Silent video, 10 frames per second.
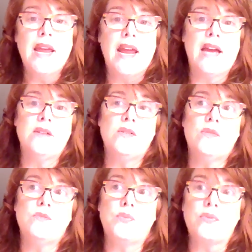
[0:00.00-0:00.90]
and
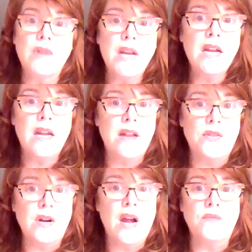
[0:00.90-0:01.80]
bring
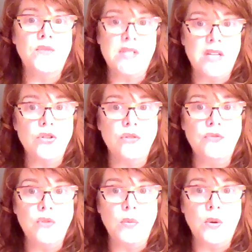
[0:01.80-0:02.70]
another conversation
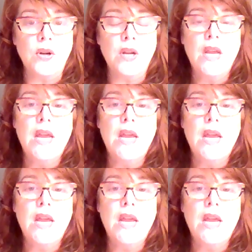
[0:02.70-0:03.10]
forward.